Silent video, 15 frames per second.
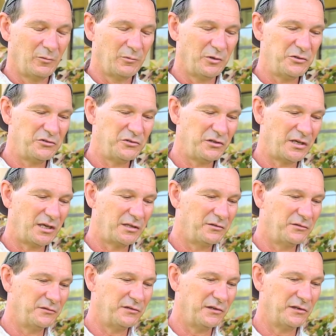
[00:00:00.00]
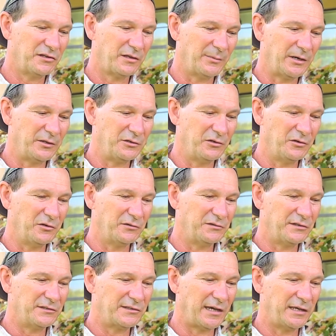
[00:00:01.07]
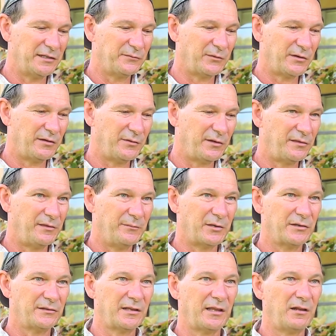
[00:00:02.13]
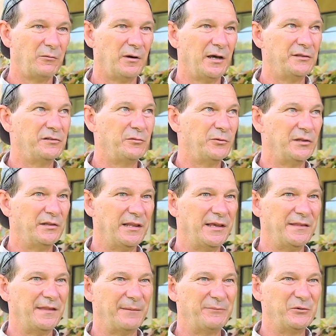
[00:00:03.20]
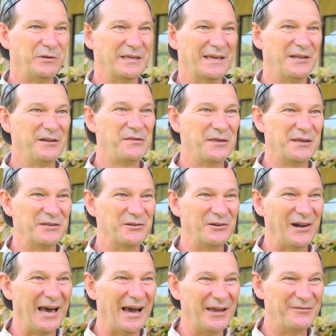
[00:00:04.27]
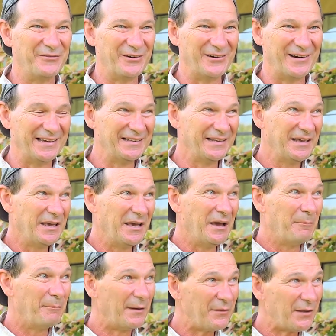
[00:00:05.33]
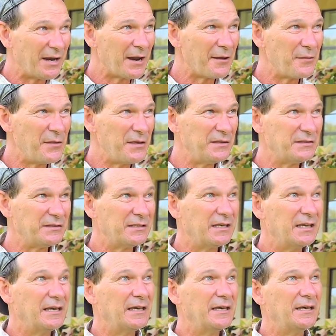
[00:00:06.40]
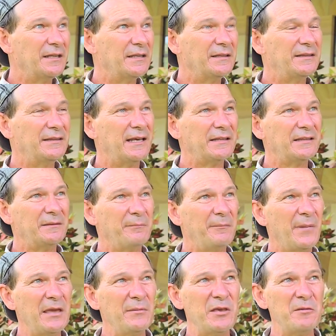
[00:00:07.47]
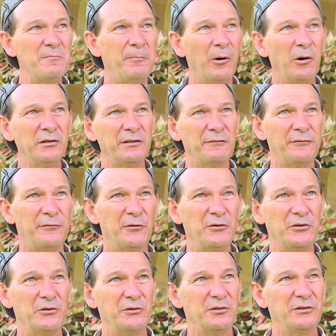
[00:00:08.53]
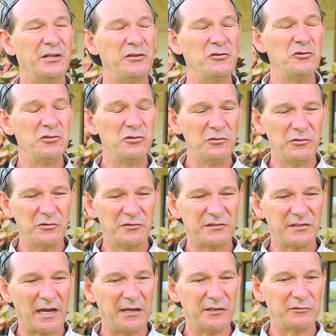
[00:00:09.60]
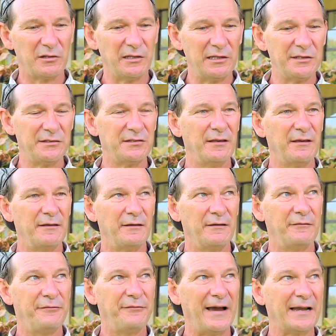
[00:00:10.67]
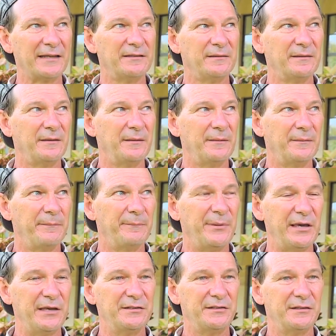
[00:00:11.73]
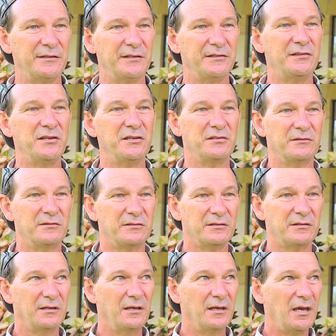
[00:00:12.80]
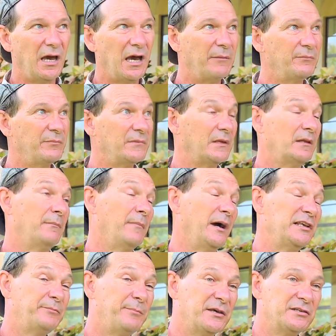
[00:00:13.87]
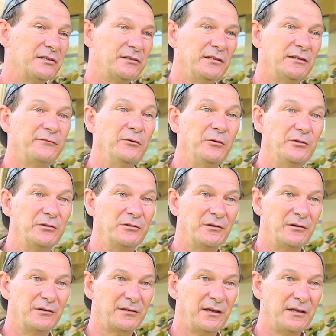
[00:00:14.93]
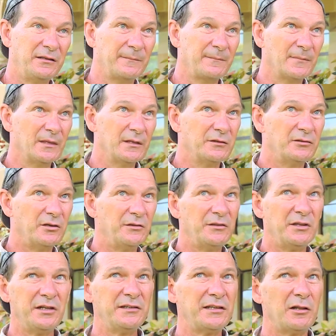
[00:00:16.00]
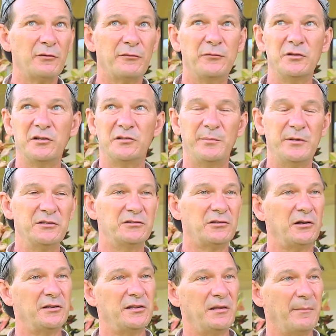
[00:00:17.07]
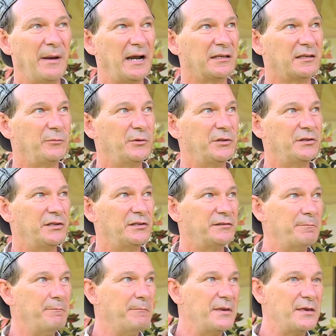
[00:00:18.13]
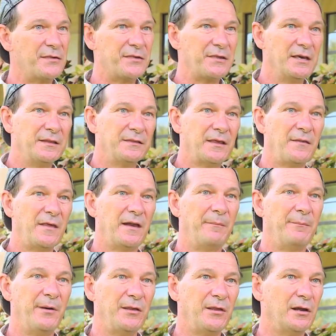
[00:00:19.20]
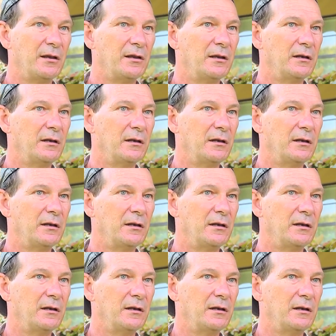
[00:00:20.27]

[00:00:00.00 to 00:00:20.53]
well, you shouldn't get too serious about you know using science for everything because otherwise you wouldn't end up doing anything in your life, all right? But there are things that may be important for you that you should use science or at least fact-based decisions. Um, my specialty is foods, all right? So there is a lot of food that's being sold in the market with this myth that they are better.